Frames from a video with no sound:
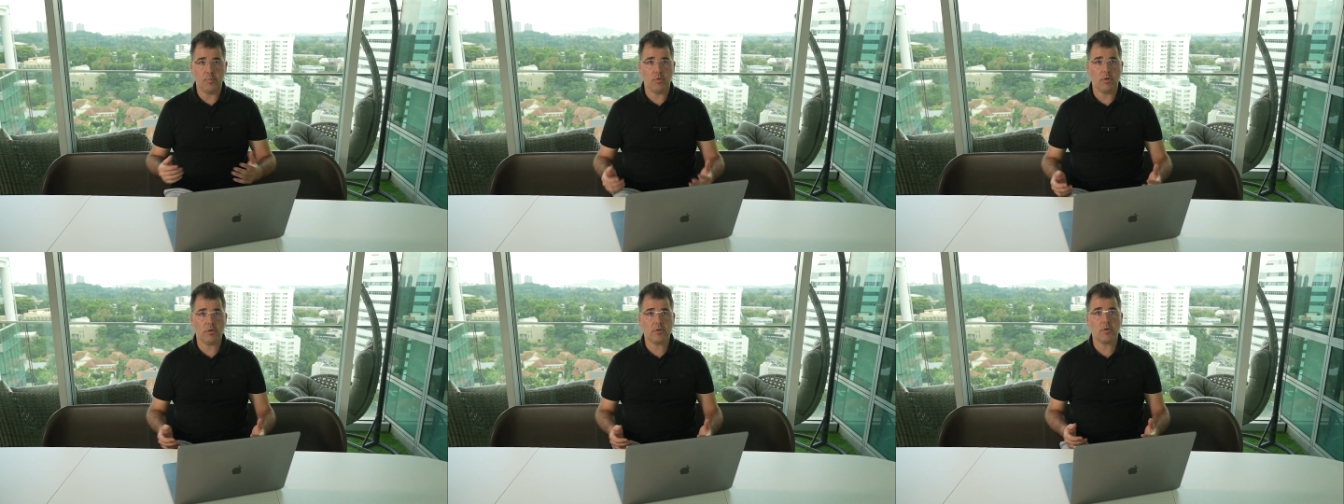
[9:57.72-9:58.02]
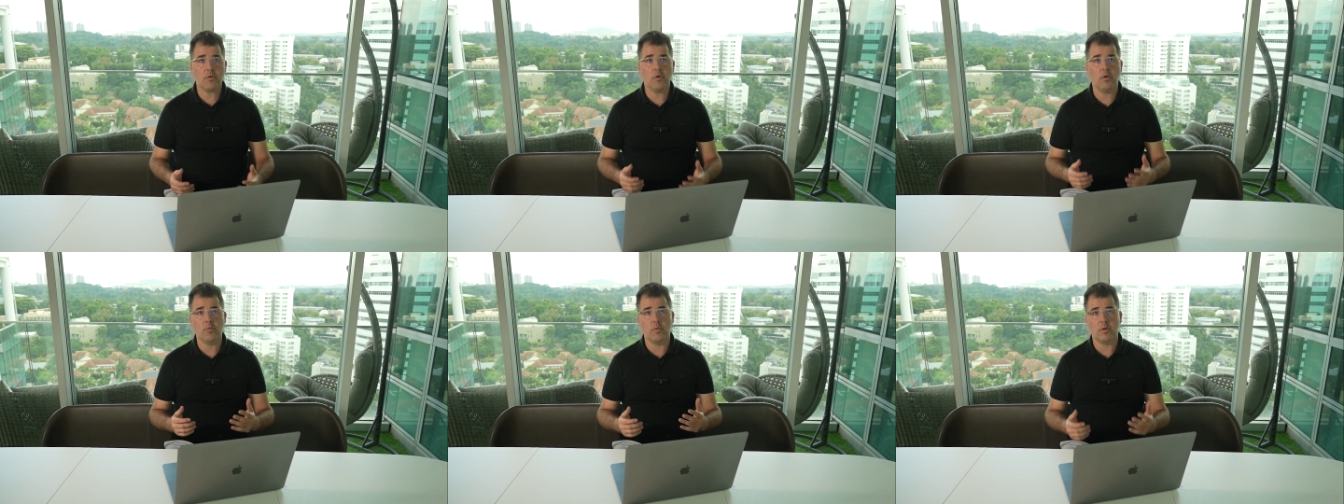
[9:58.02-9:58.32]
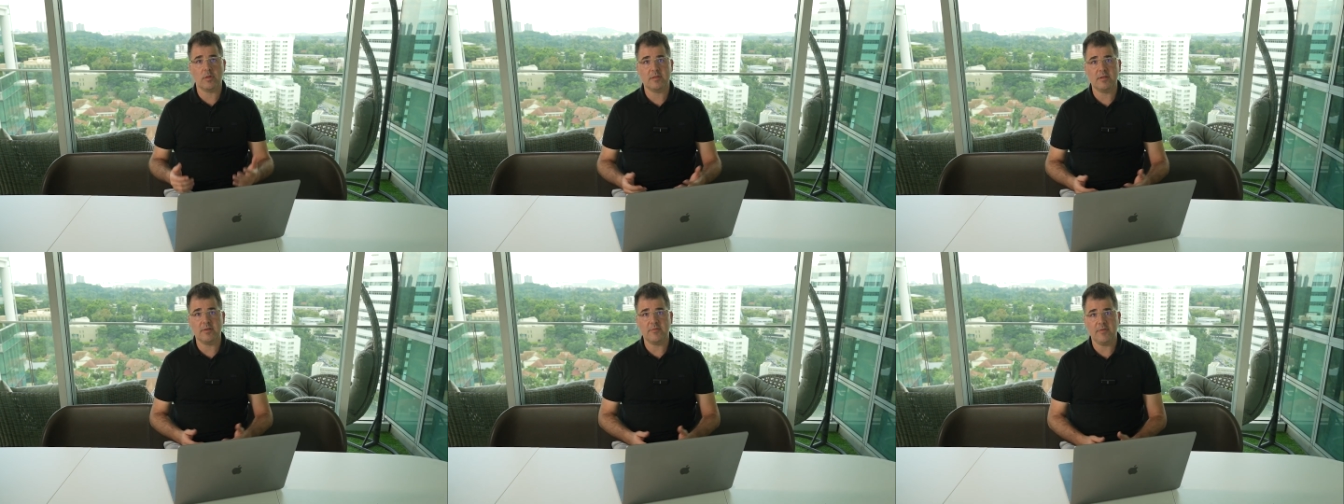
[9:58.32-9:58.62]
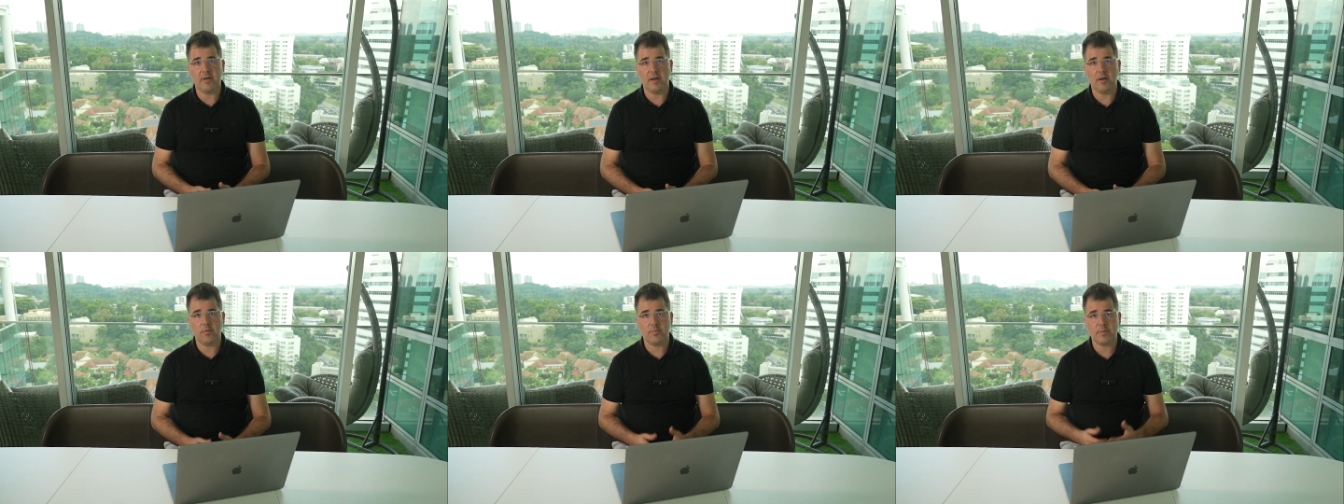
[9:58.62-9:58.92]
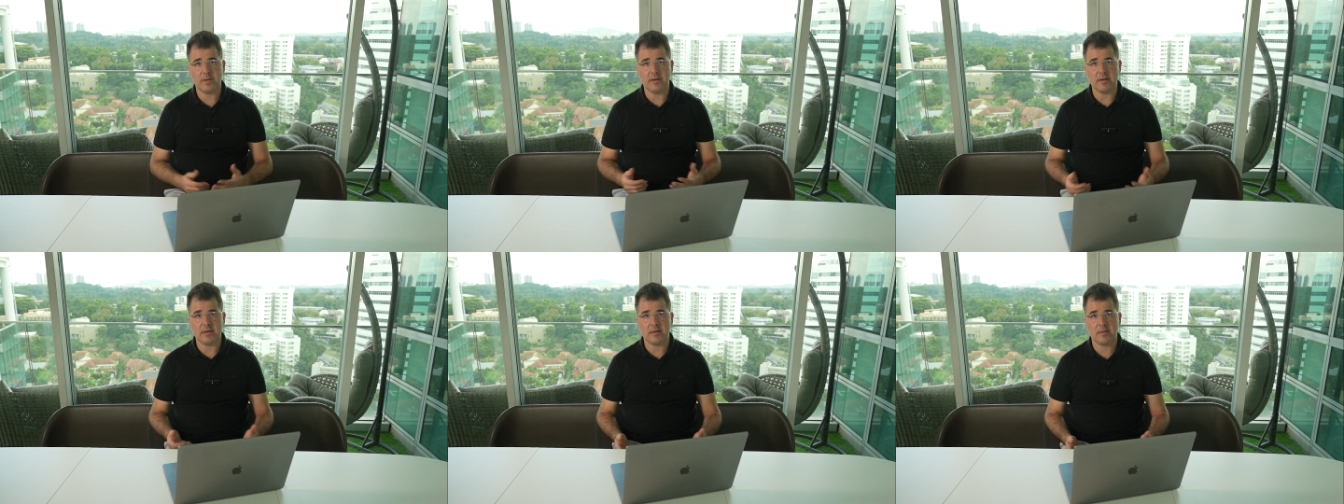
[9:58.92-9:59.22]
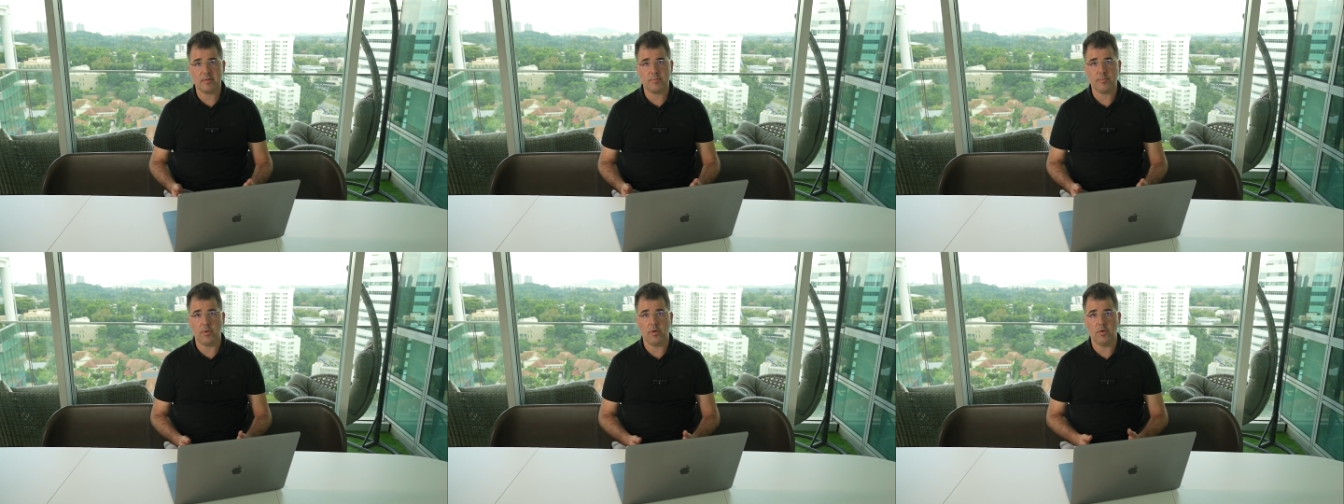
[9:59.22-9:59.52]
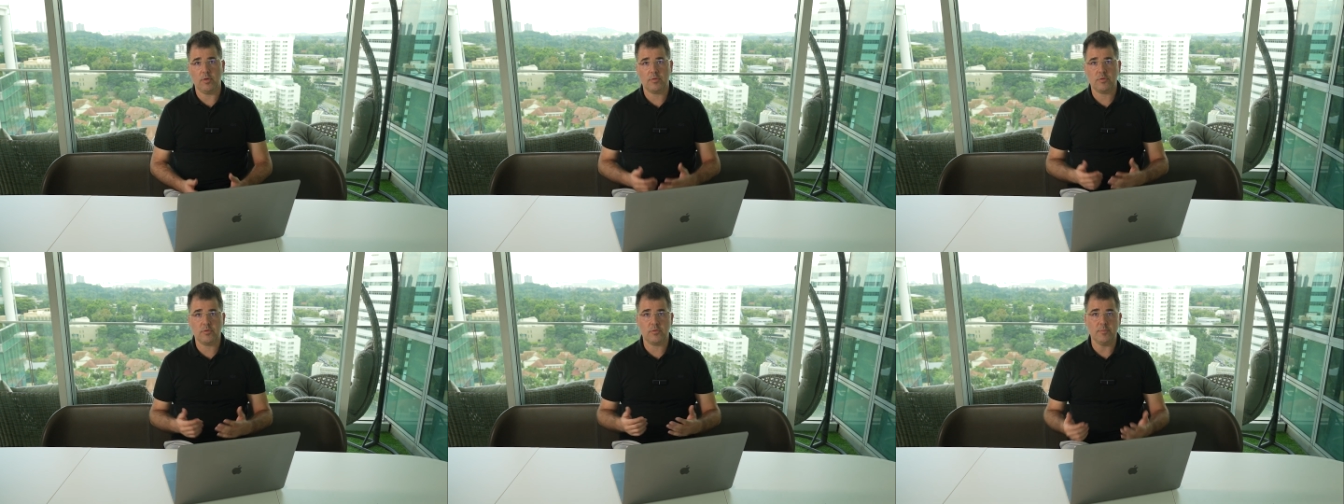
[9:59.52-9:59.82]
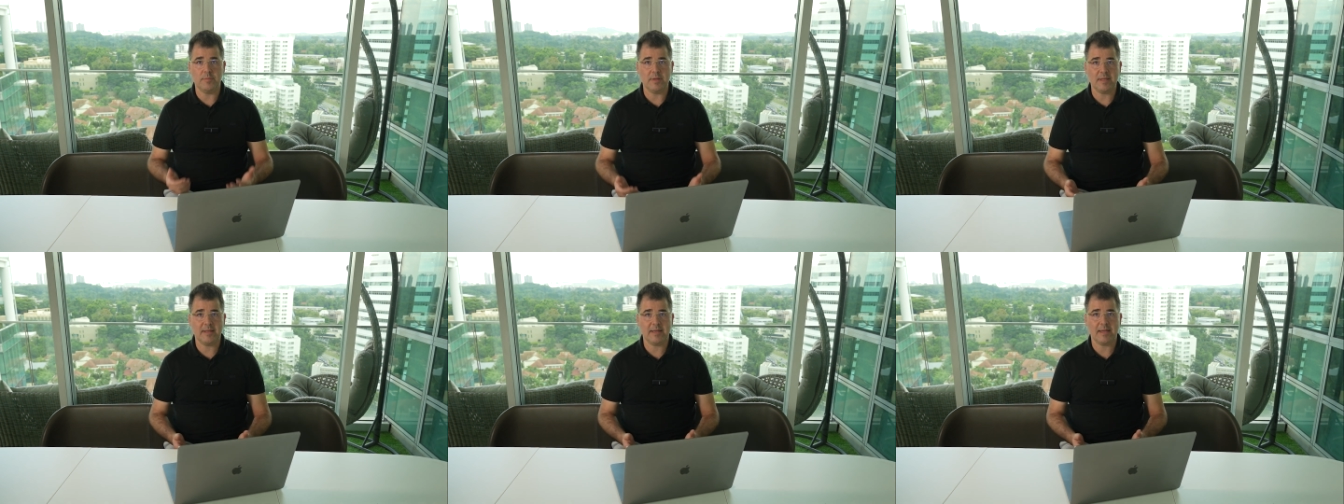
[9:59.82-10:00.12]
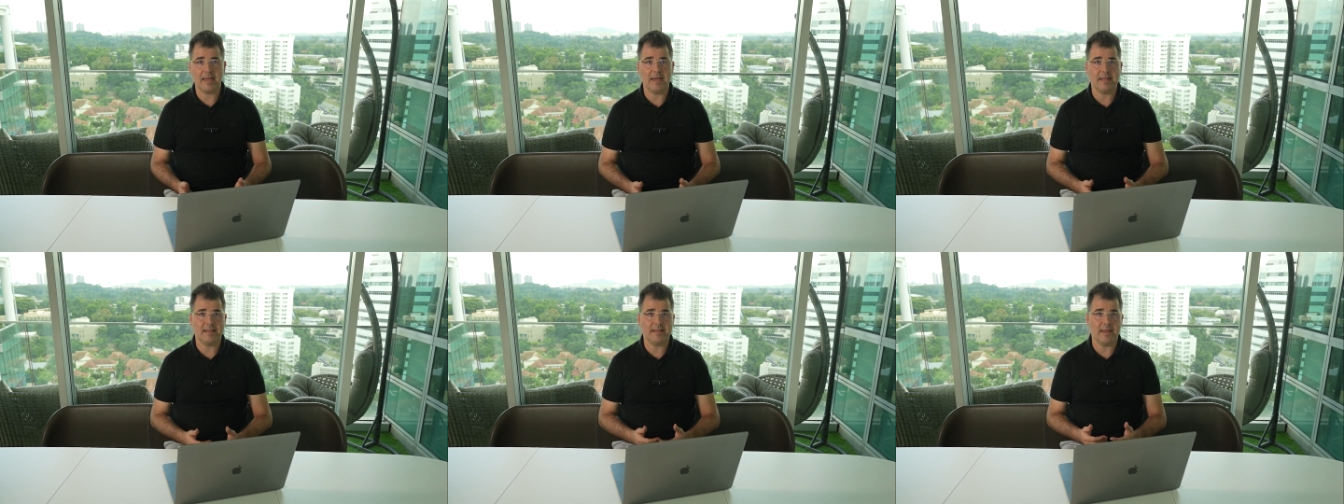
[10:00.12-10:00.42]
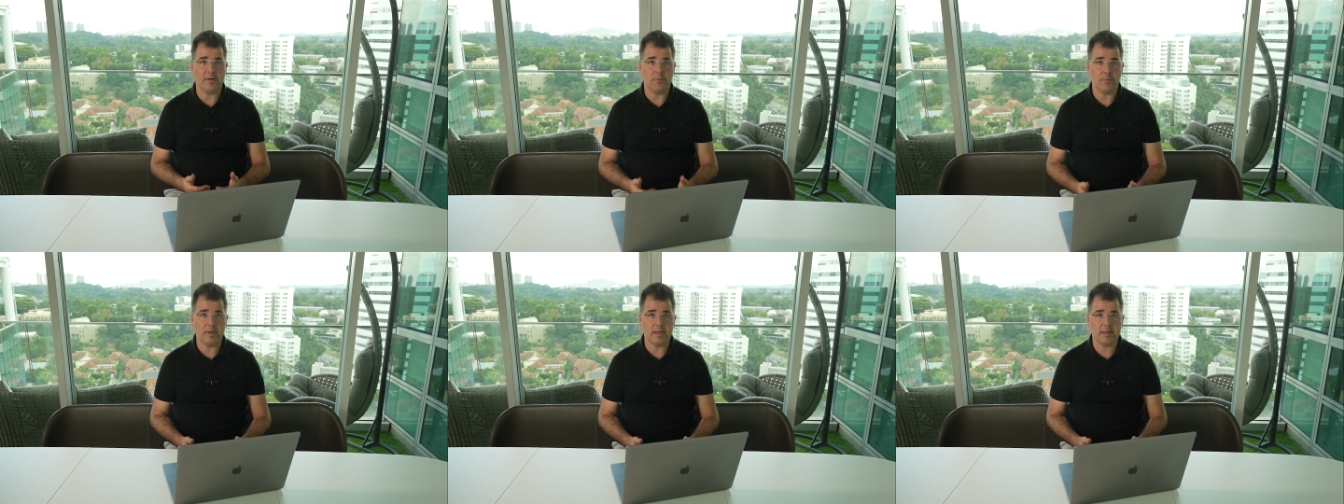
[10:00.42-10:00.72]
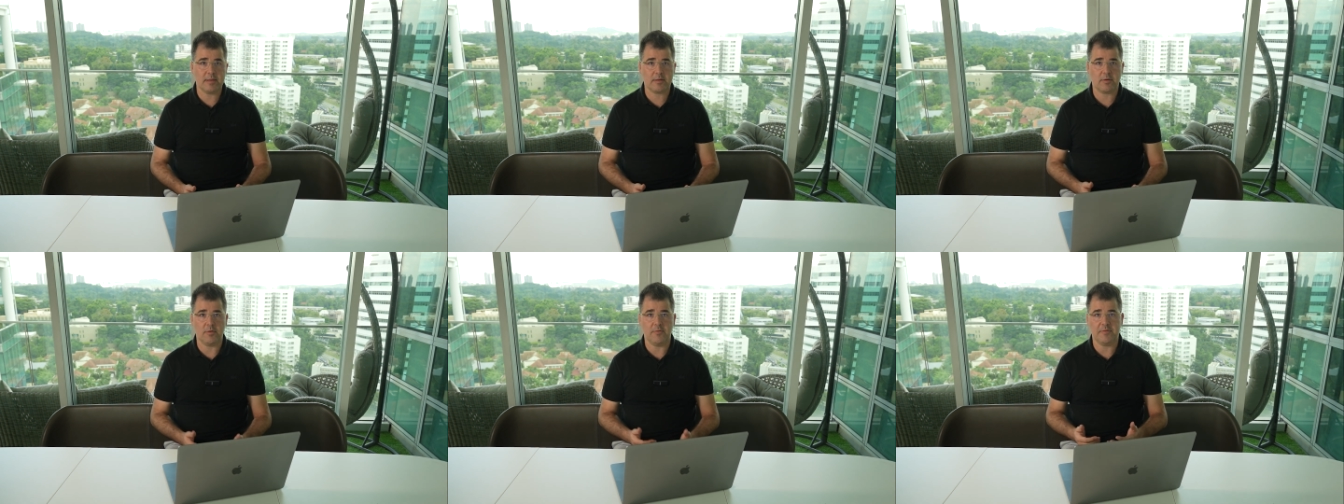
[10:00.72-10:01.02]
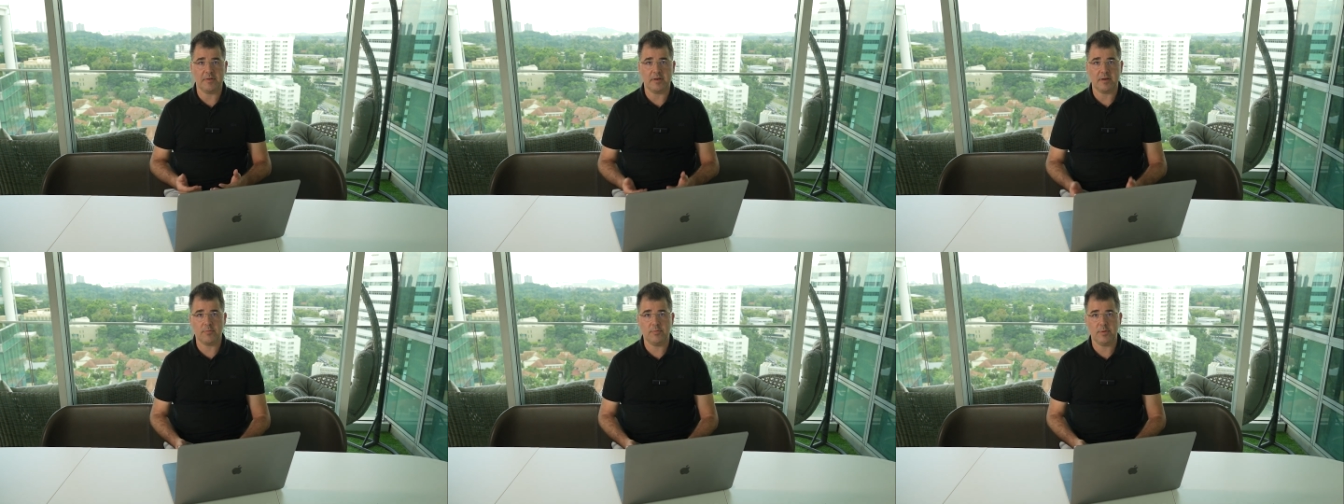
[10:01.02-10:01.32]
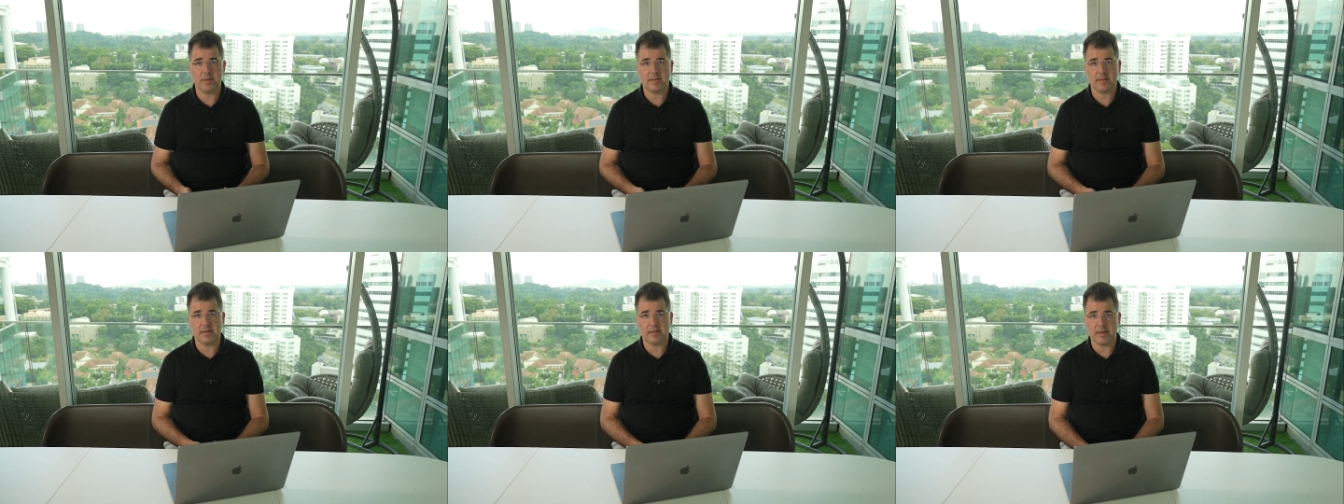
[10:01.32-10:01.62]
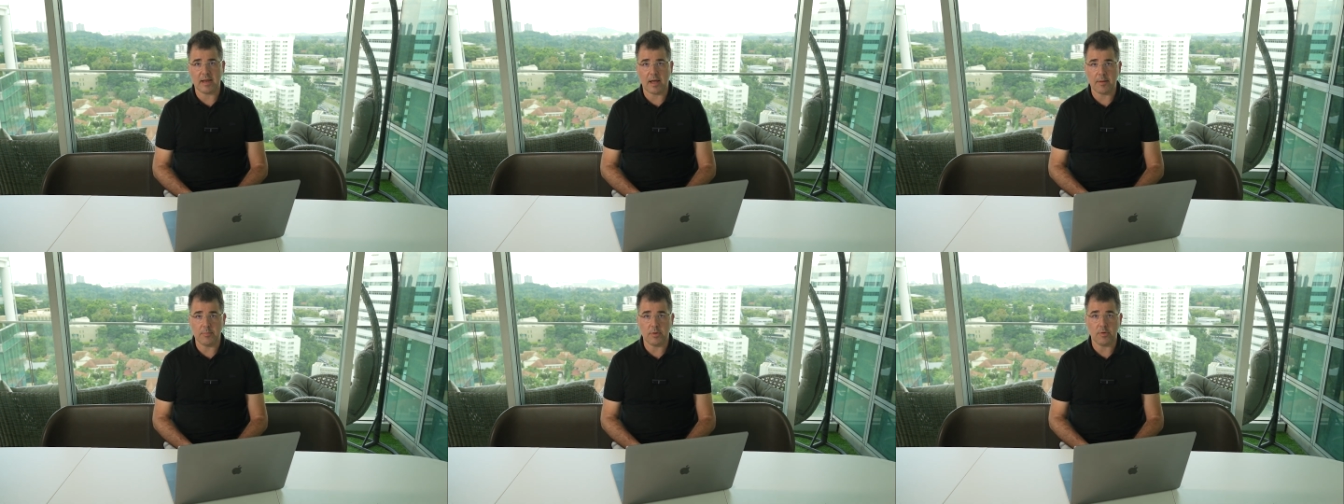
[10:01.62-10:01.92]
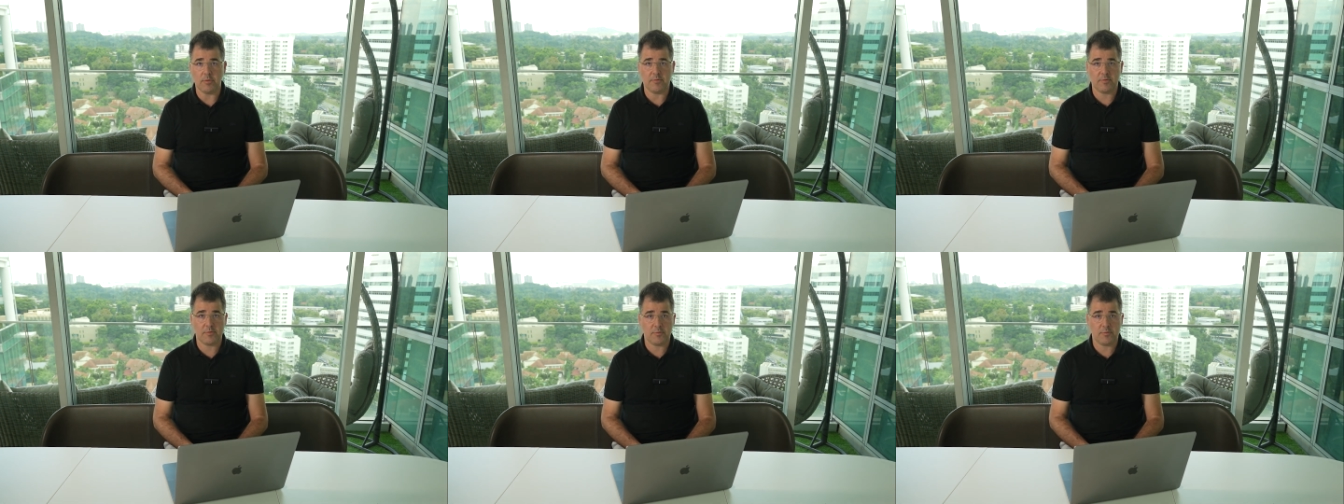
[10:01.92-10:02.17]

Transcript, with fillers: protocol was developed in response to mitigate the risk of increasing number of